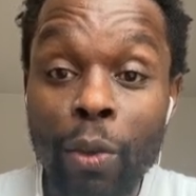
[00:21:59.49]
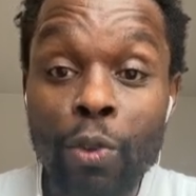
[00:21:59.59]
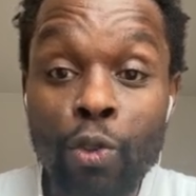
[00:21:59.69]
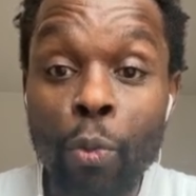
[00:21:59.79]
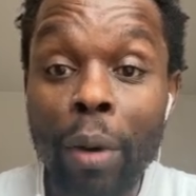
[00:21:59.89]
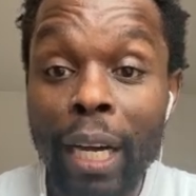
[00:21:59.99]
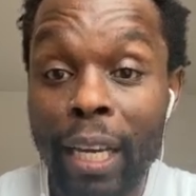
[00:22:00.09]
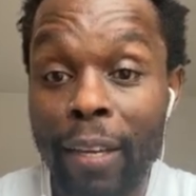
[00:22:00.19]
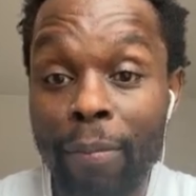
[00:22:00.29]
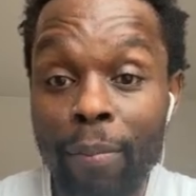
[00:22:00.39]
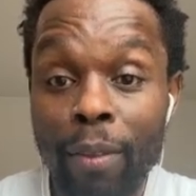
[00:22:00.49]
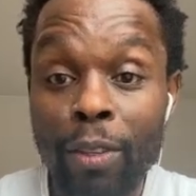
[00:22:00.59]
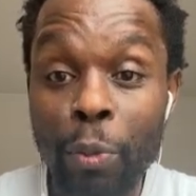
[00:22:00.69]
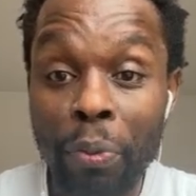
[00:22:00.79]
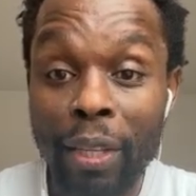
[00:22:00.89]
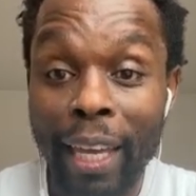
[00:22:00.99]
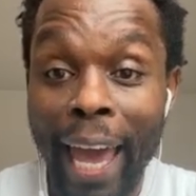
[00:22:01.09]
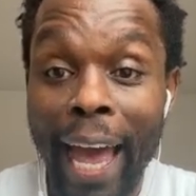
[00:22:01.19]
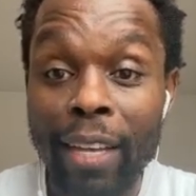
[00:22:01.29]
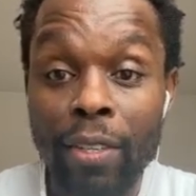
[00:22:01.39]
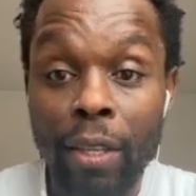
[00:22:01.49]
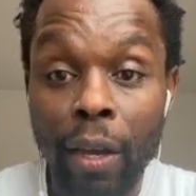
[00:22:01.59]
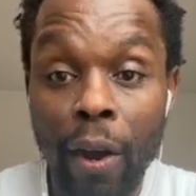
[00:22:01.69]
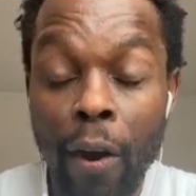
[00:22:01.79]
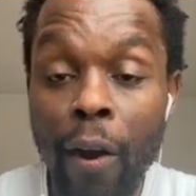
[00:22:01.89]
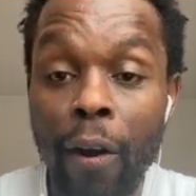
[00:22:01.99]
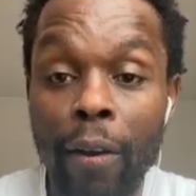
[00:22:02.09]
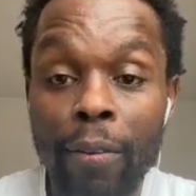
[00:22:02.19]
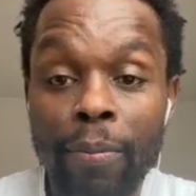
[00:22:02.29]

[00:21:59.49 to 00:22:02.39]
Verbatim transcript: there's no money to put gas on the car.